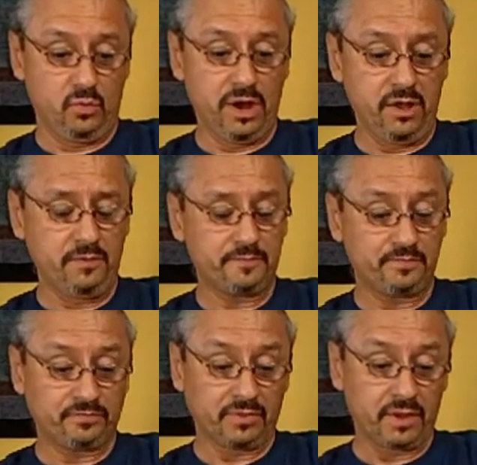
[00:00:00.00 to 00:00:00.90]
well
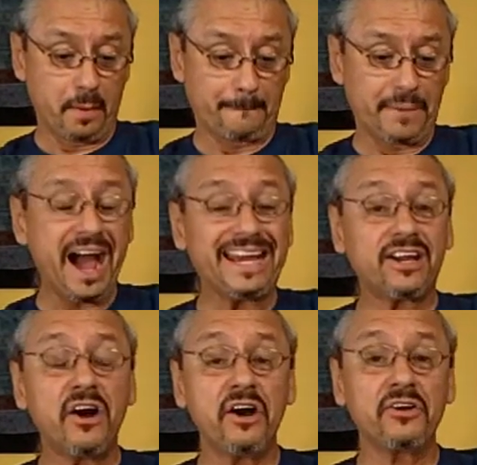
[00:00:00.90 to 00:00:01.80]

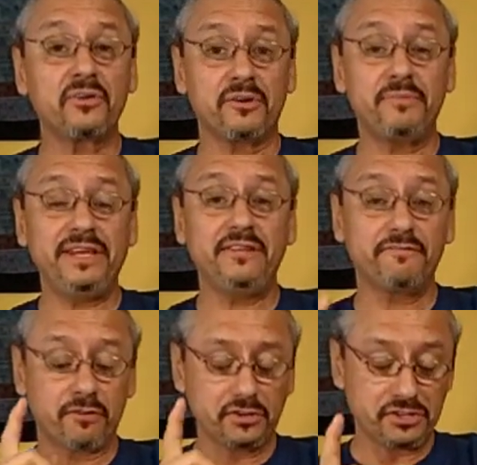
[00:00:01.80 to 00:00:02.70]
pike conger being the
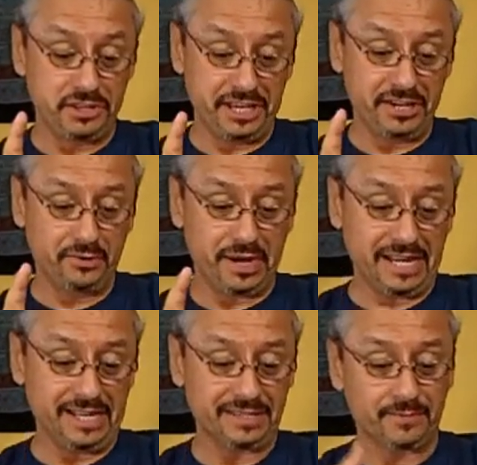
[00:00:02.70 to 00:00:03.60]
first of the
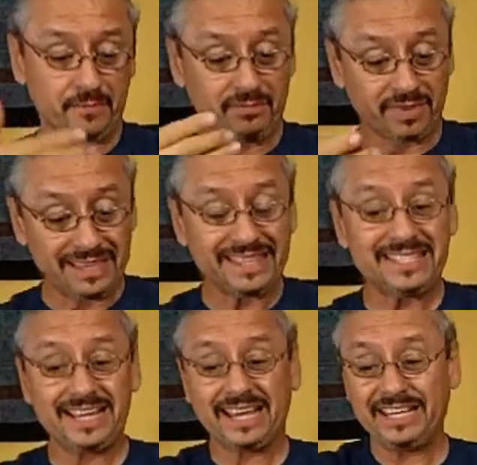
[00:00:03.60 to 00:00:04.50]
ingredients
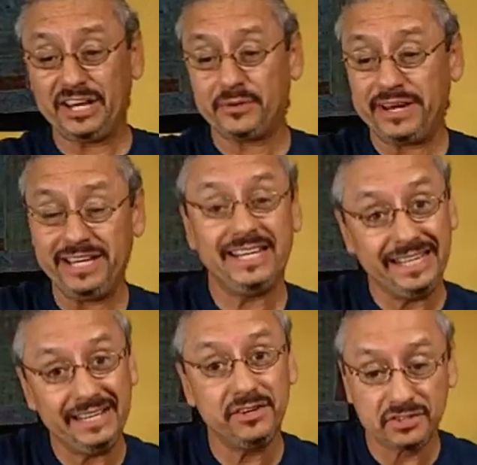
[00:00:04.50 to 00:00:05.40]
the second
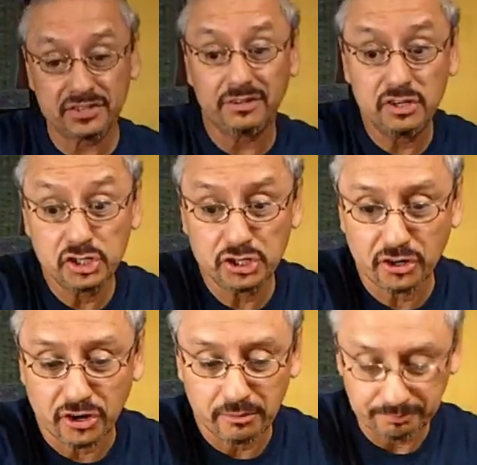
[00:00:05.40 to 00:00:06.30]
ingredient is
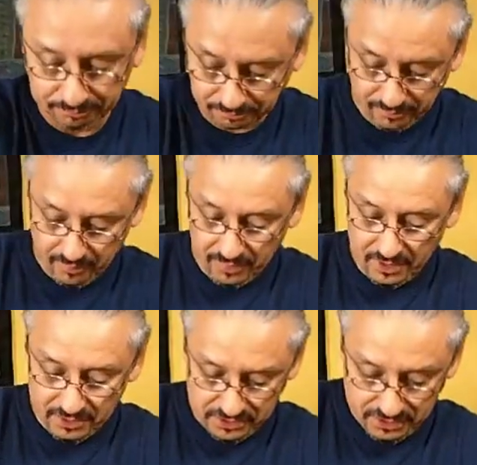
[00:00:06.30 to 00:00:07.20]
sugar.
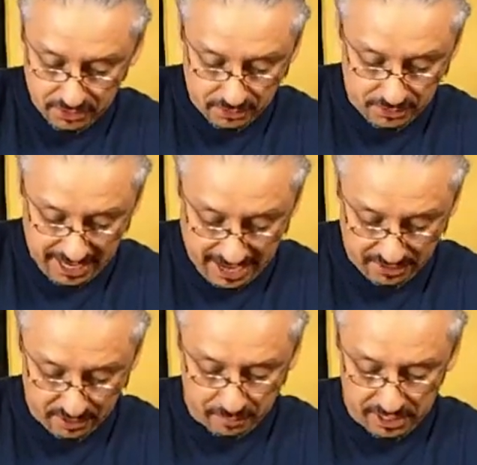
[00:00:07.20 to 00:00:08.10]
So yeah,
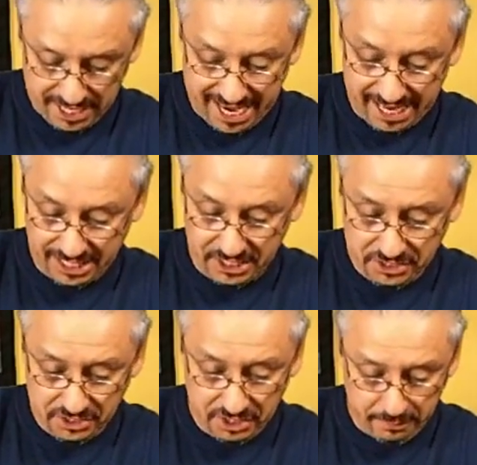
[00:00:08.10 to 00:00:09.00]
they're pretty candy.
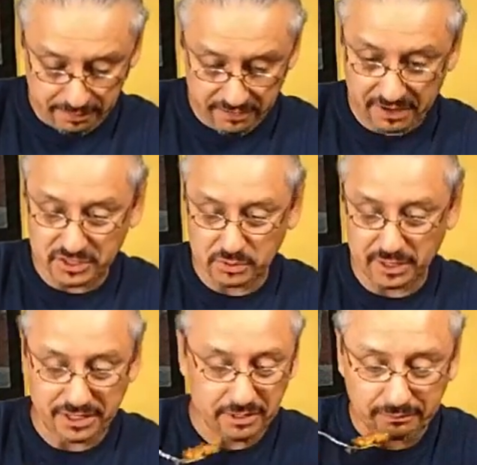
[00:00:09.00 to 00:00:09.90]
This is going to be very
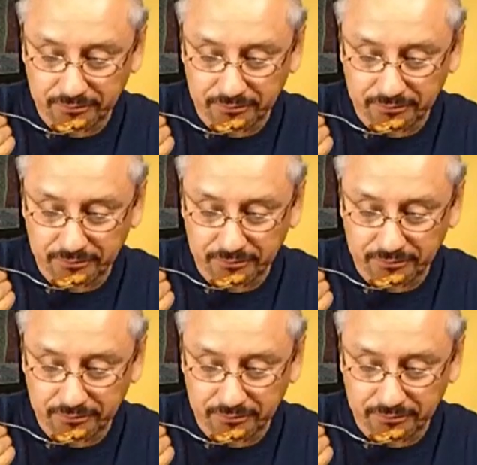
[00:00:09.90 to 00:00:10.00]
sweet.